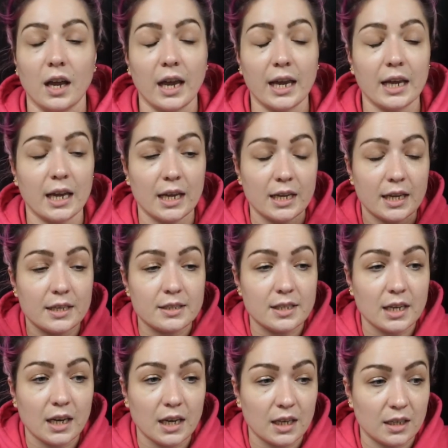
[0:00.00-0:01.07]
it
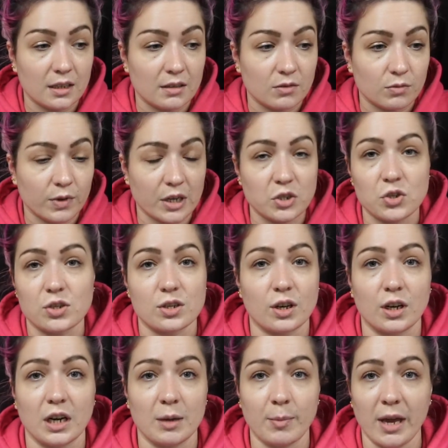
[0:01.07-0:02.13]
didn't
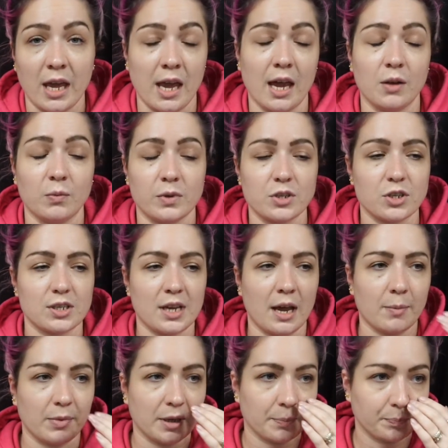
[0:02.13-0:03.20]
register in my head what just
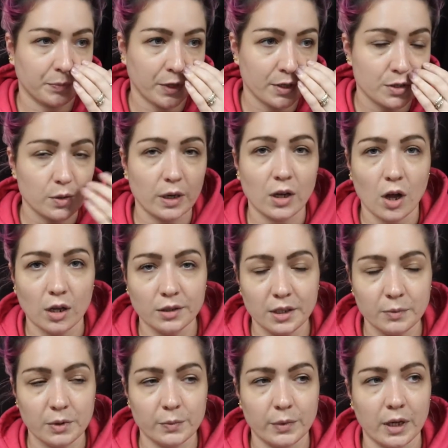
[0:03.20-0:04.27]
happened. So I called
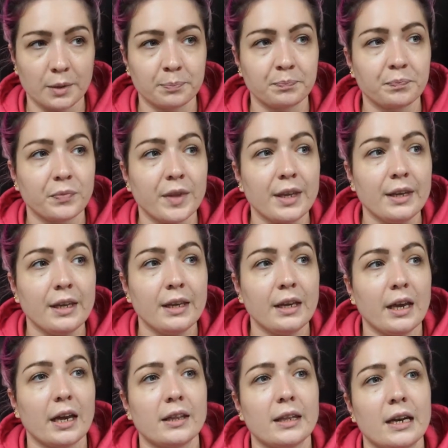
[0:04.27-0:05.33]
911,
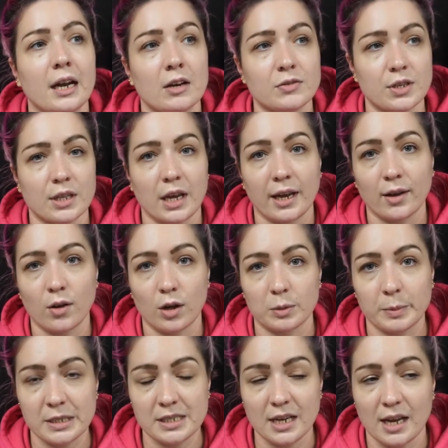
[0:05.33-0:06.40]
and then after that I called
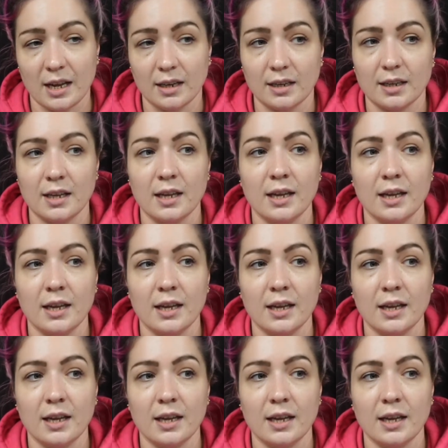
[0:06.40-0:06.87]
my dad.